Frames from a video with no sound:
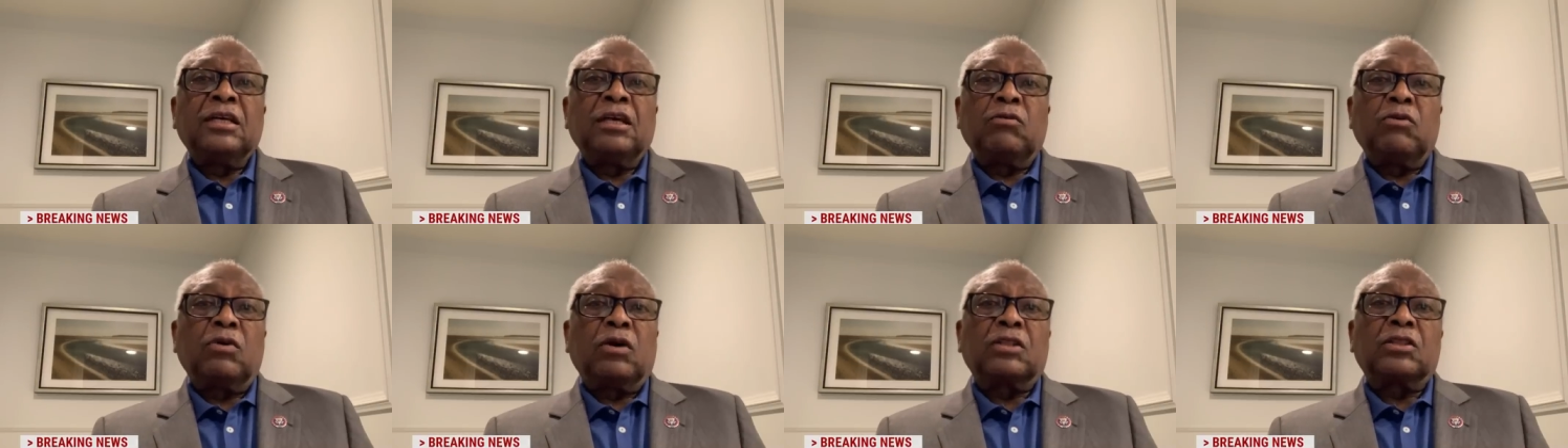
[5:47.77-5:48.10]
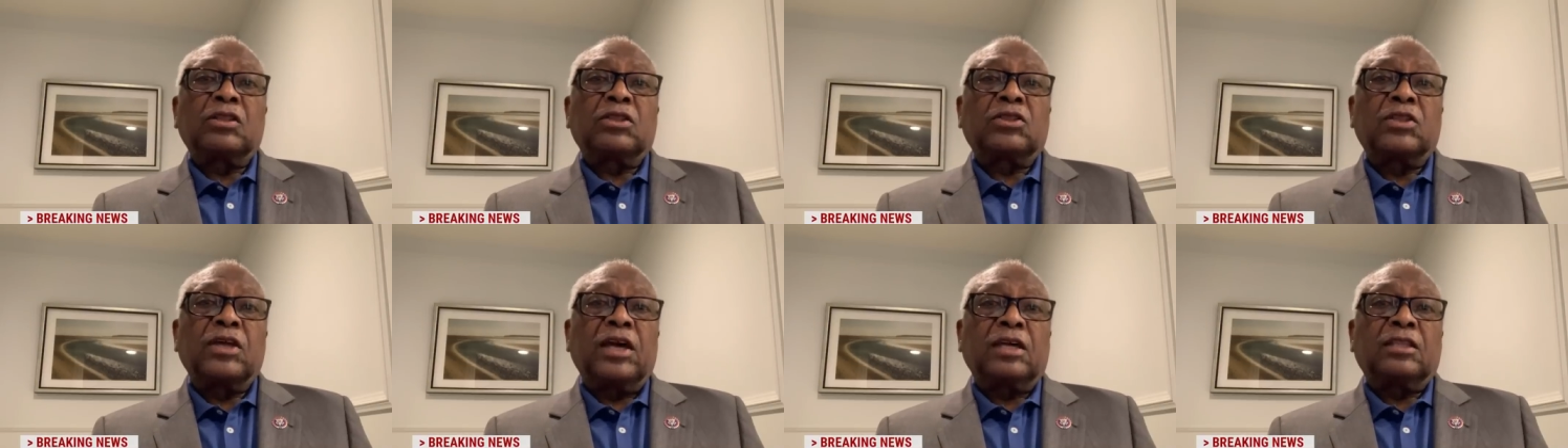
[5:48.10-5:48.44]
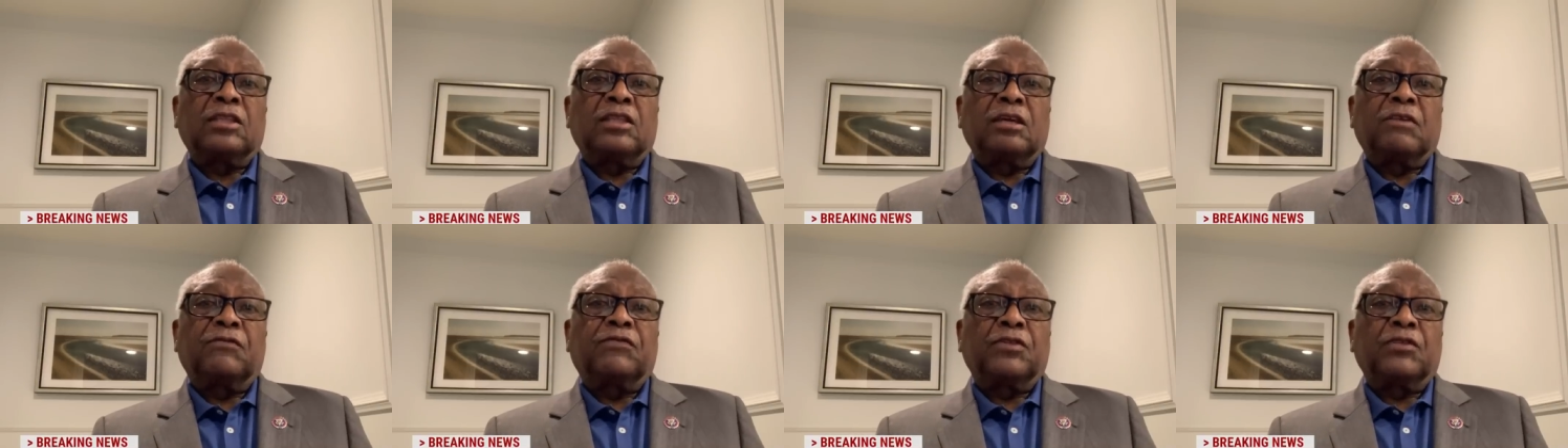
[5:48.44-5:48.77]
and we want to
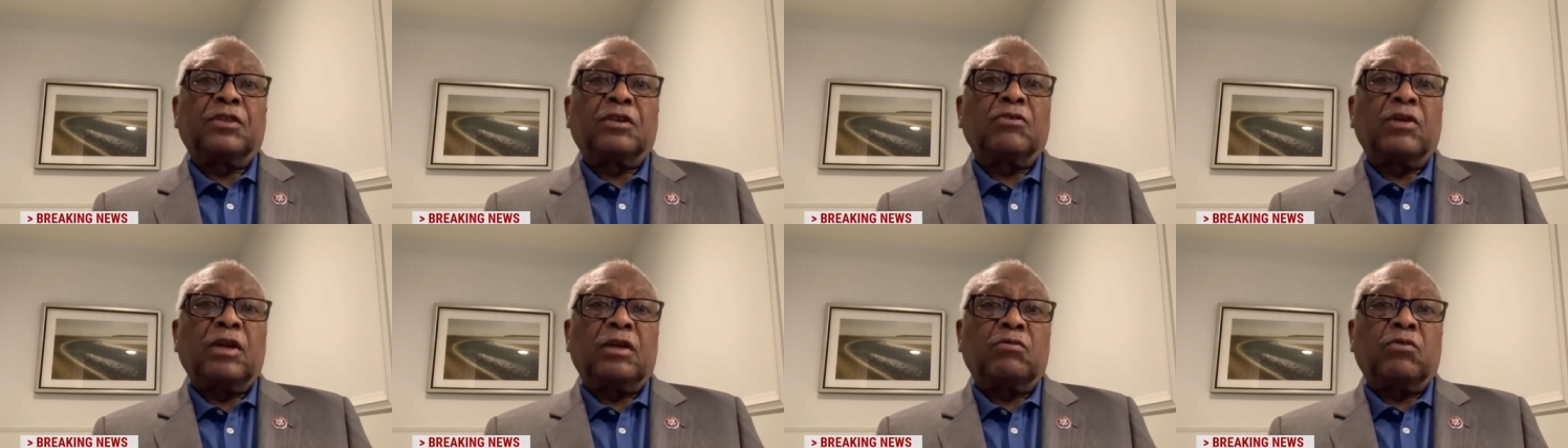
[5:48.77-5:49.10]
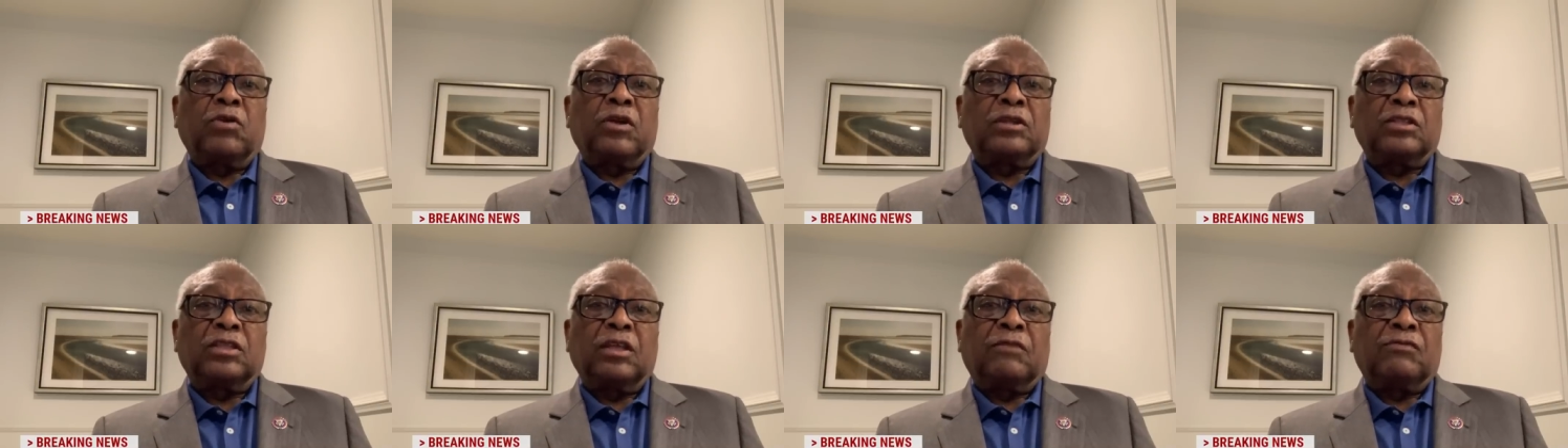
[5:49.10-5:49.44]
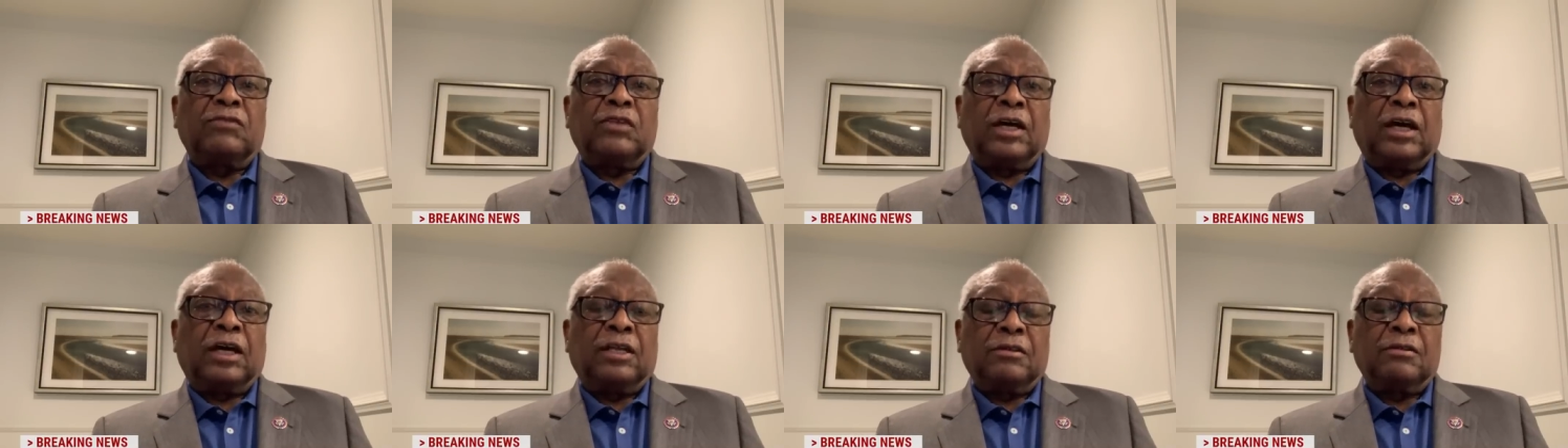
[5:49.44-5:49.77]
thank them for the great work
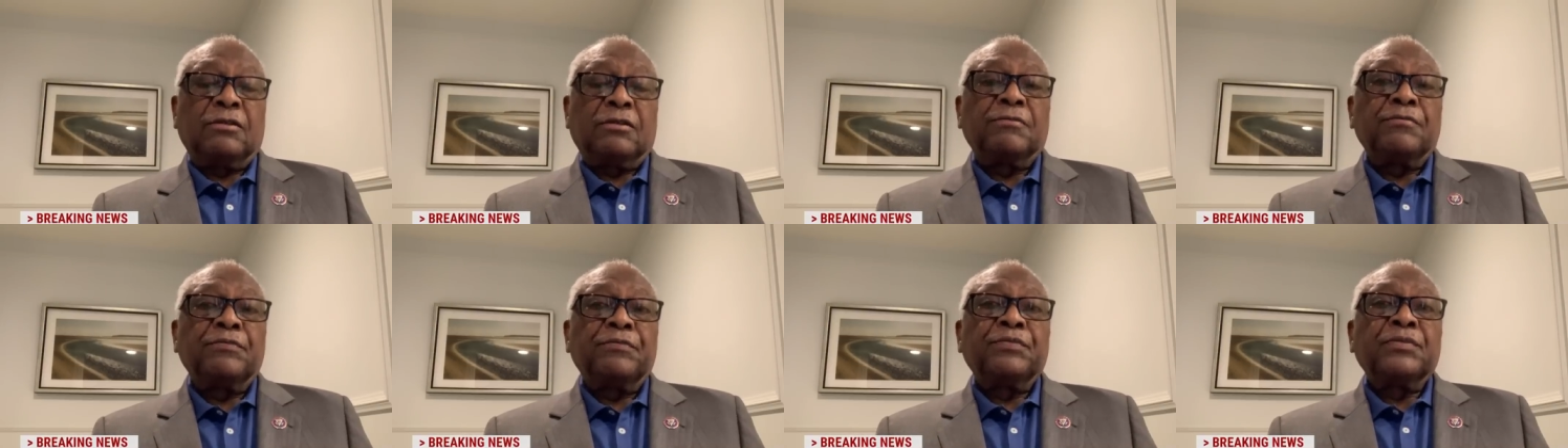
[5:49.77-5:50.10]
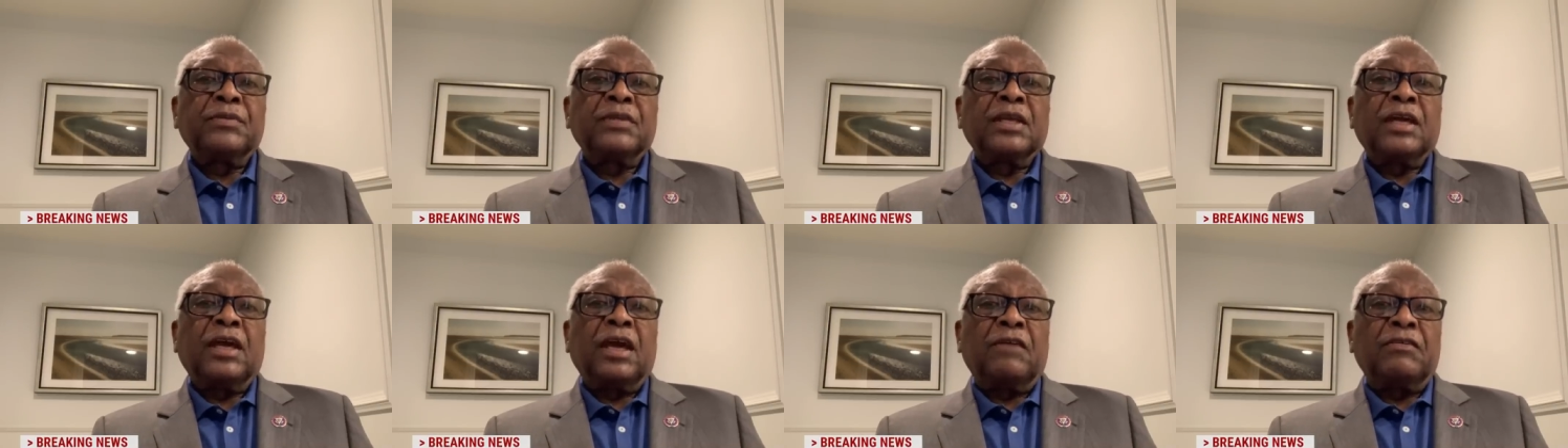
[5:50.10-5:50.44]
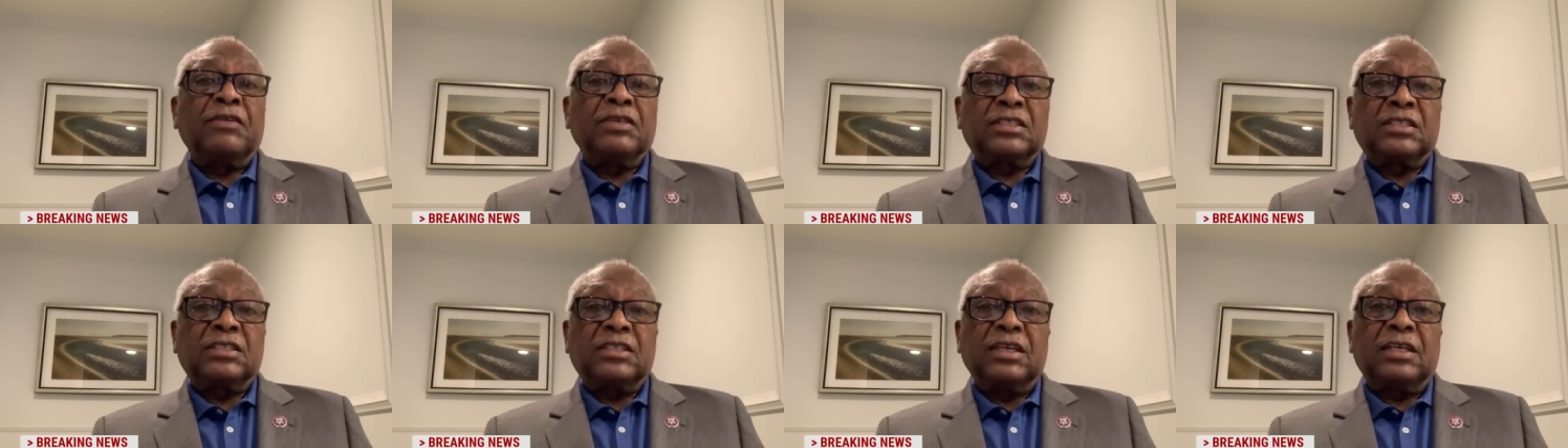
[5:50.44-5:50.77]
they've done.
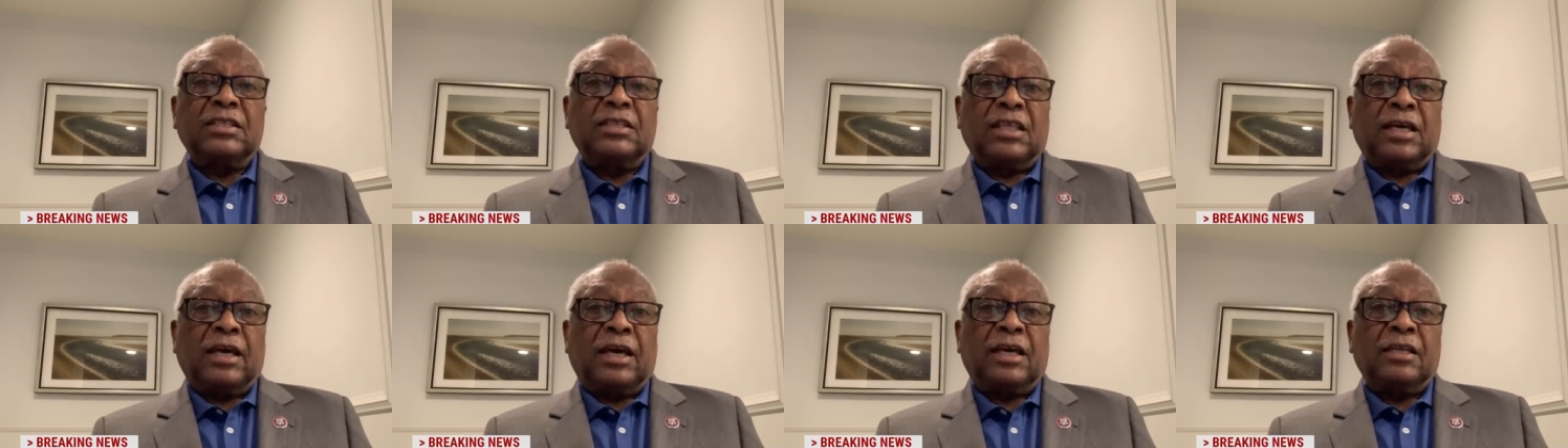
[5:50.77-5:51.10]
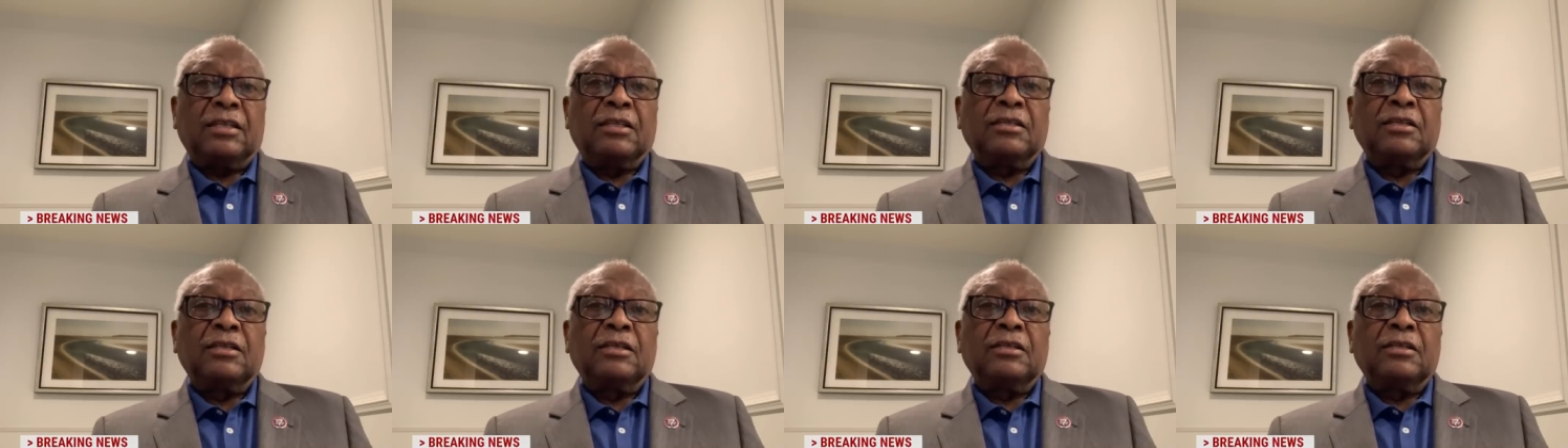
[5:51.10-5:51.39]
Having said that,